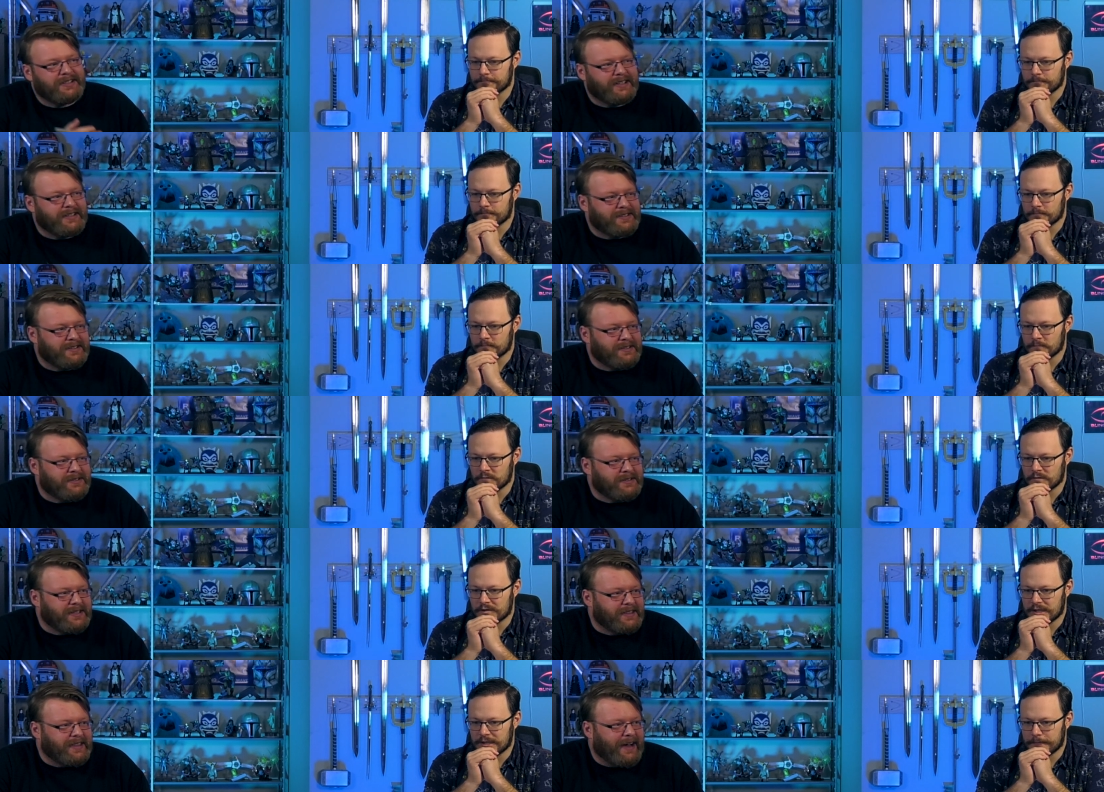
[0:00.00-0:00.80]
Speaker 1: things to
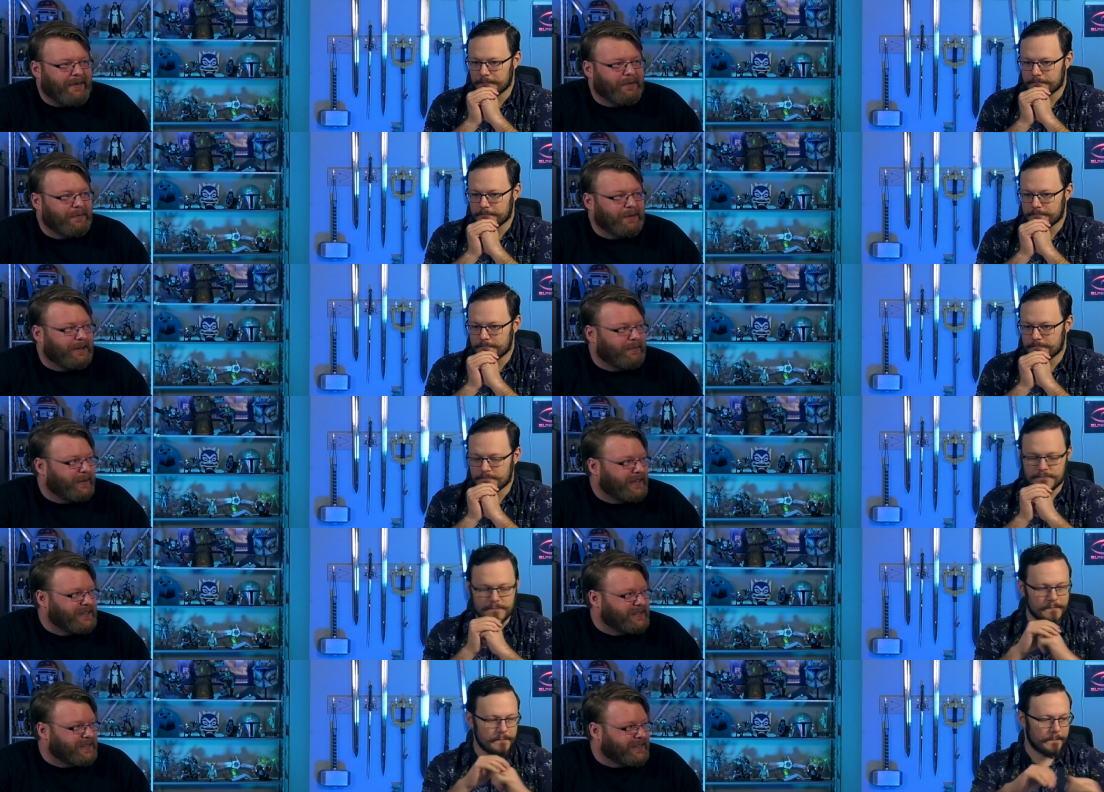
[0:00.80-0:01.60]
see. That would be
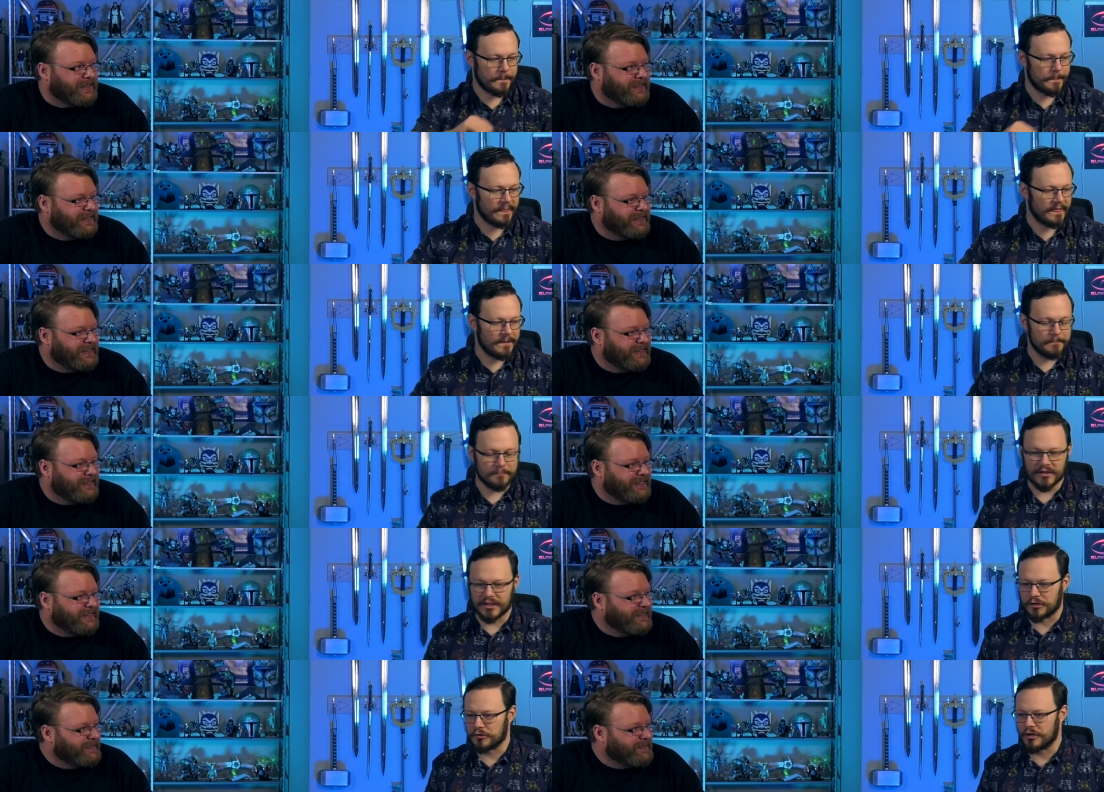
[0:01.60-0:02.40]
amazing.
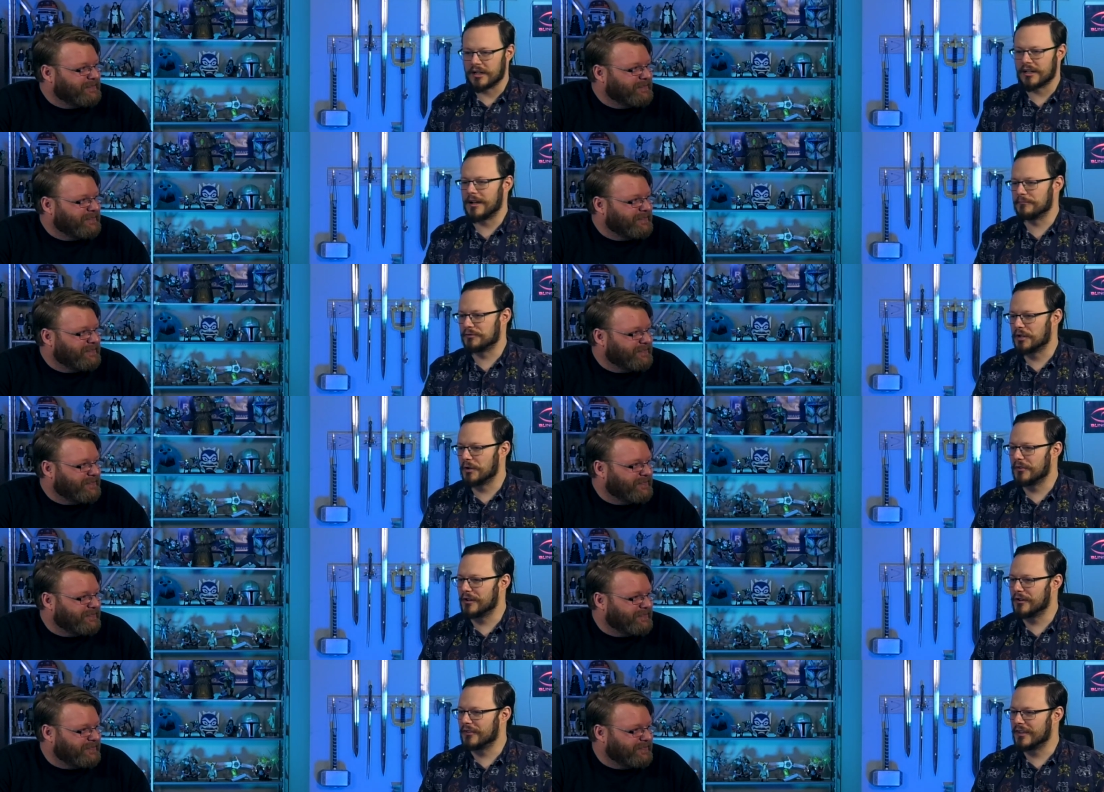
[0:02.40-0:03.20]
Speaker 2: Like the Chronicoms
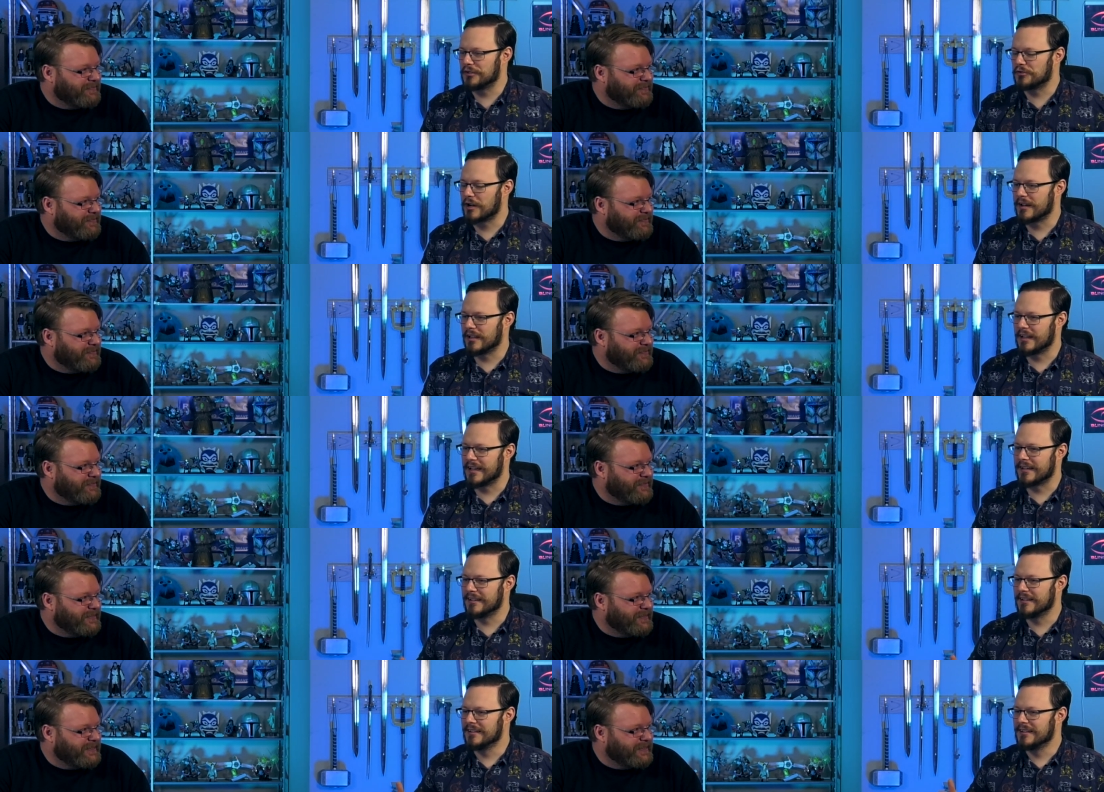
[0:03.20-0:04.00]
go there and they try to
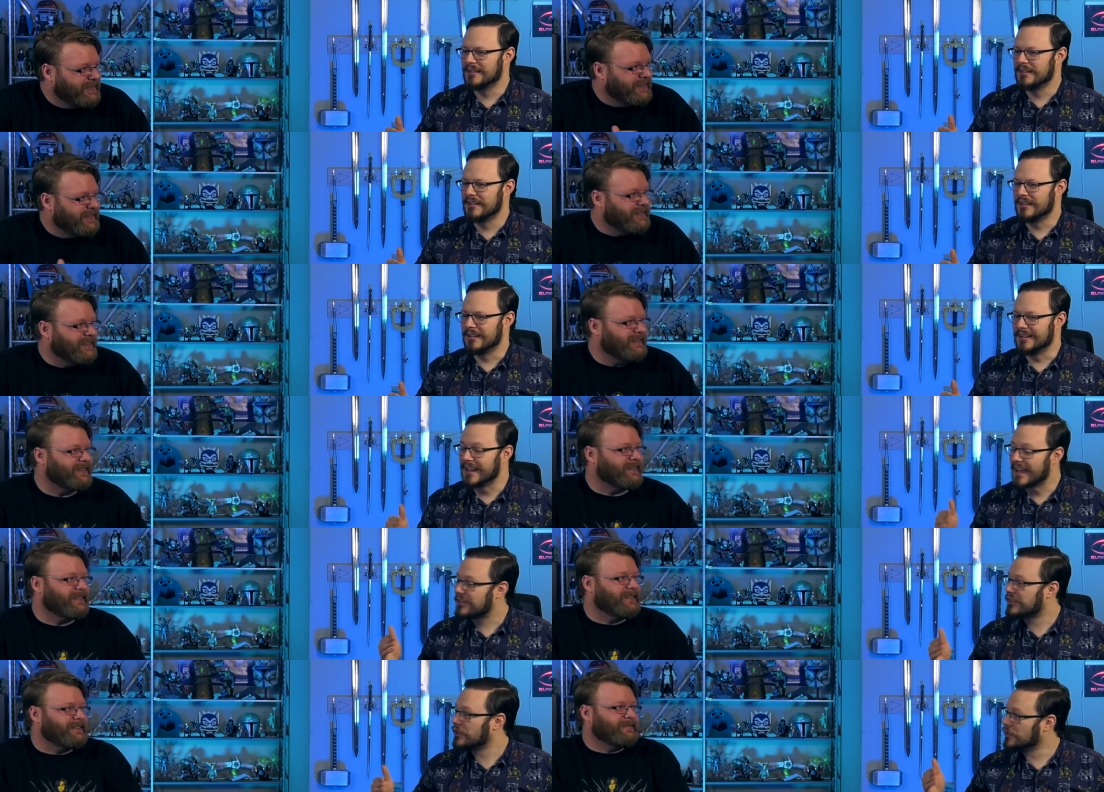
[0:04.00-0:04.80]
like
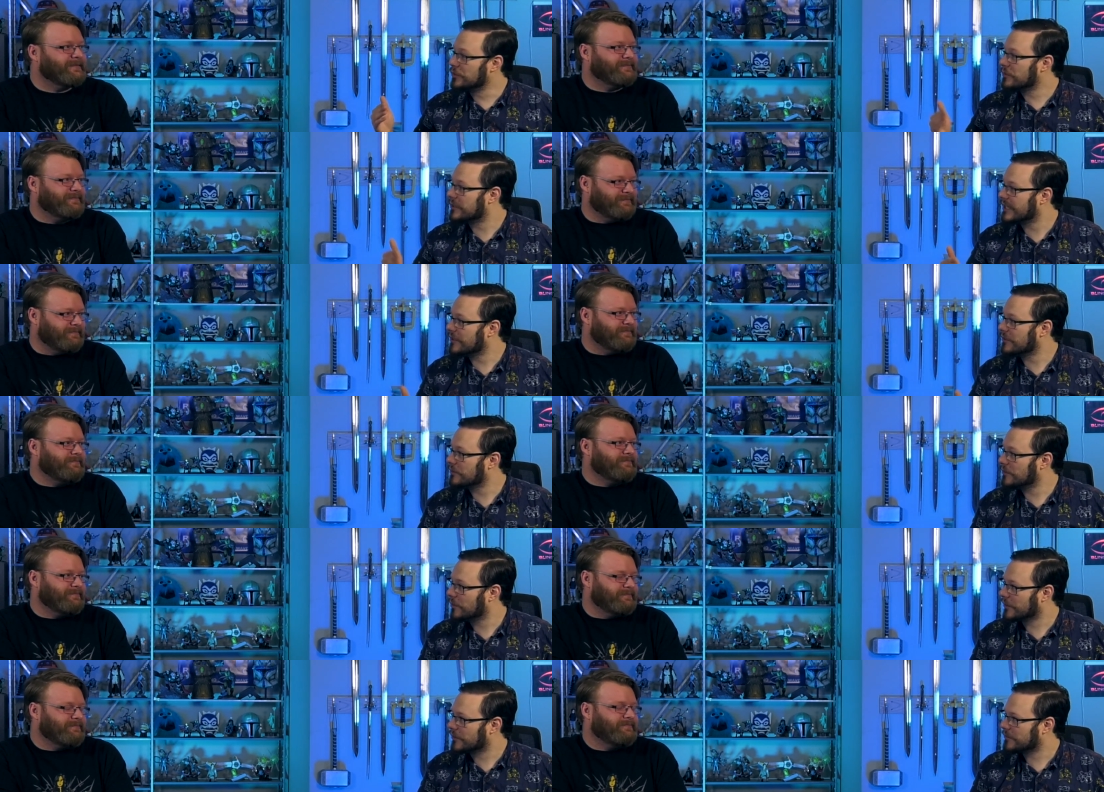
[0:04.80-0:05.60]
let yeah. the nuke hit New
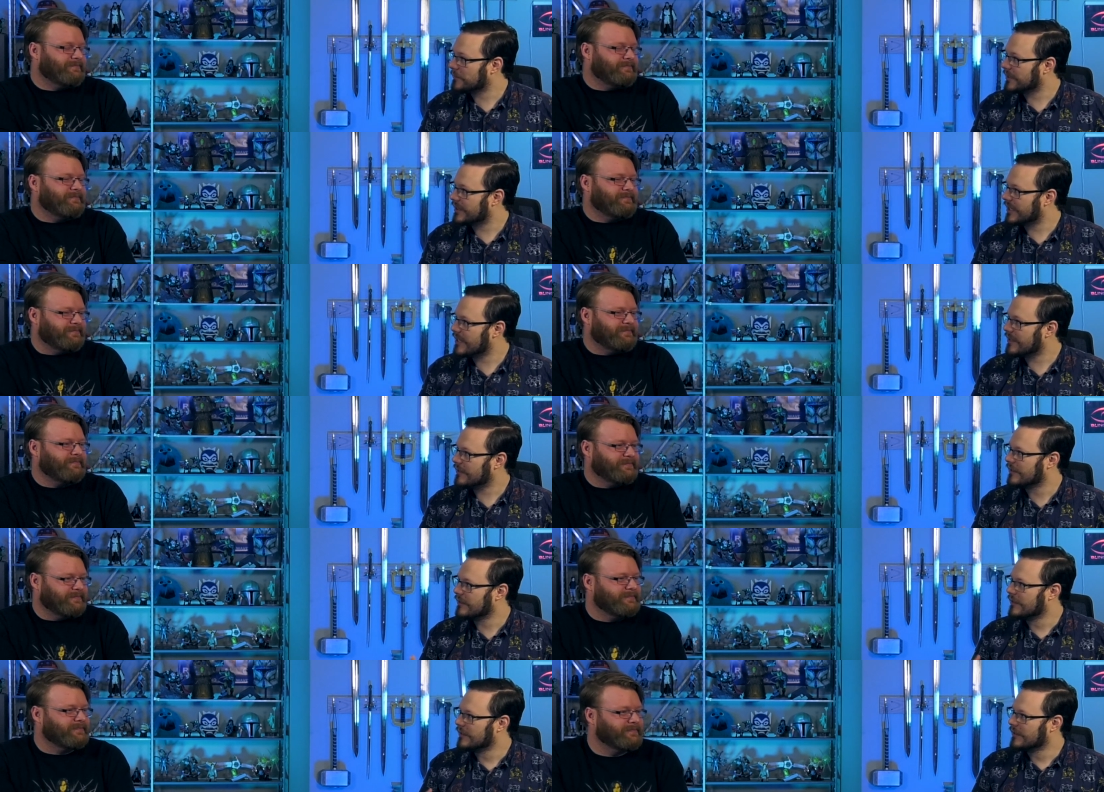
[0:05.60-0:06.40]
York or something like that.
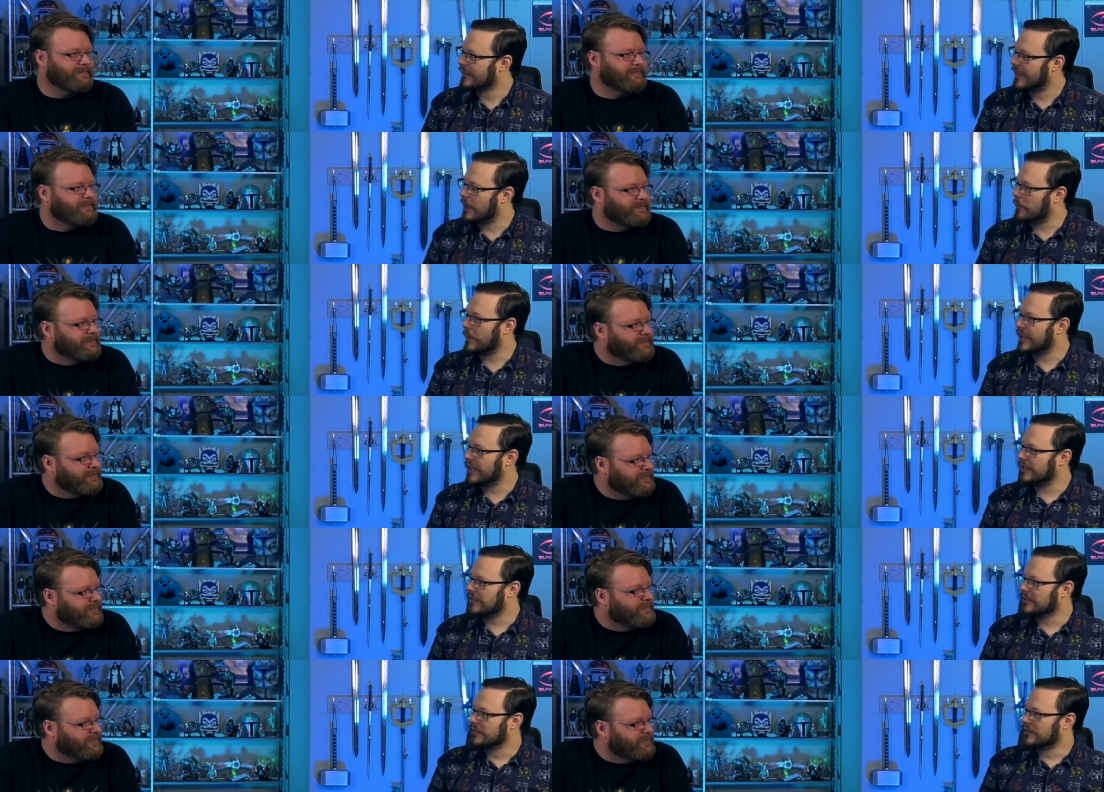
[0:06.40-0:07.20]
That
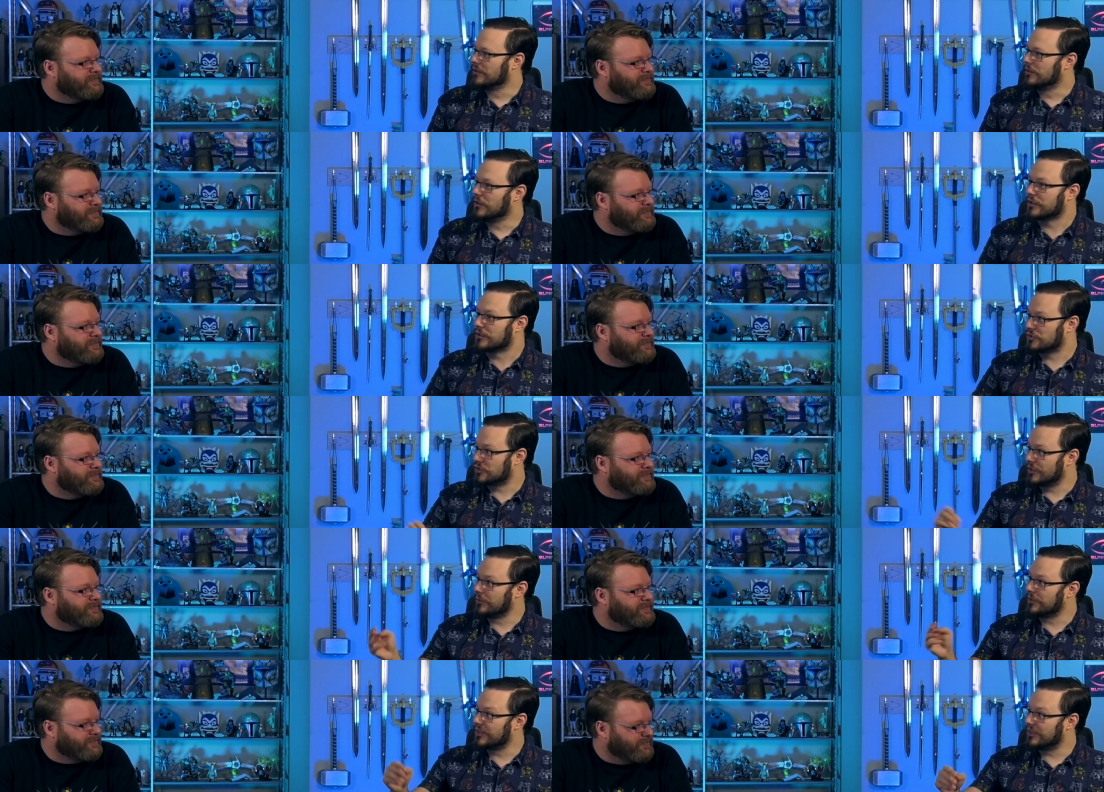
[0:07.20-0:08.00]
way, look,
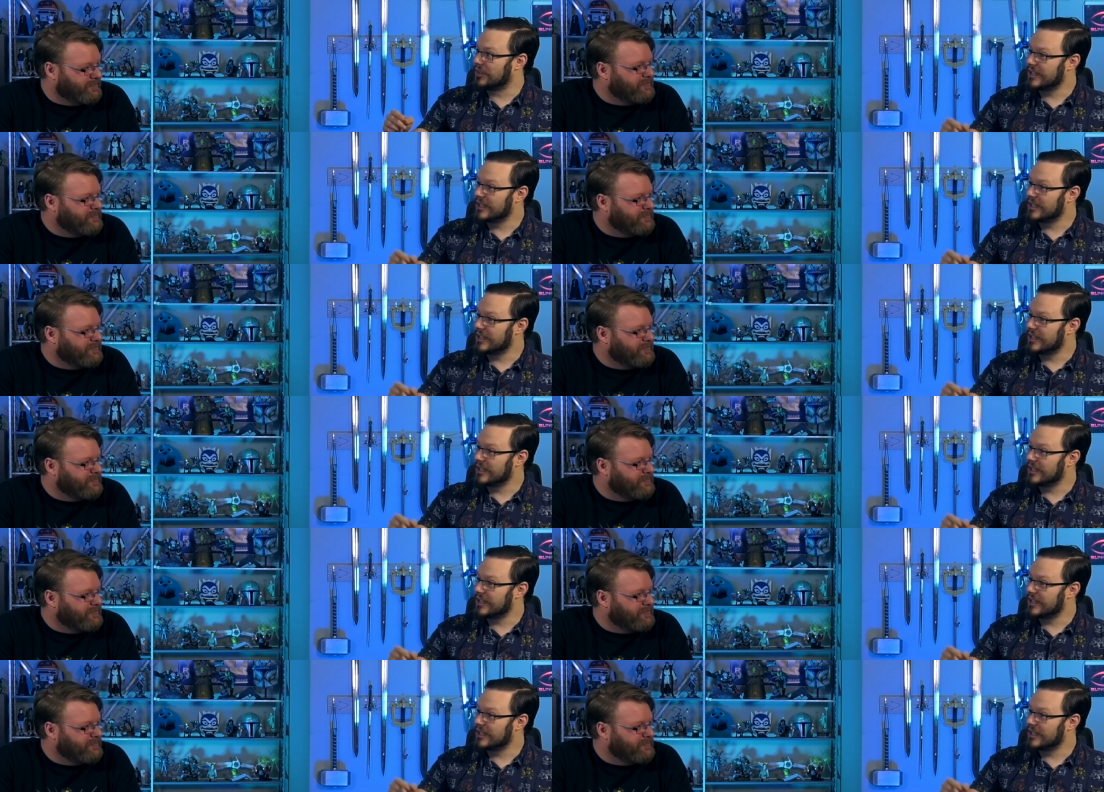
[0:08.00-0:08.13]
Shield did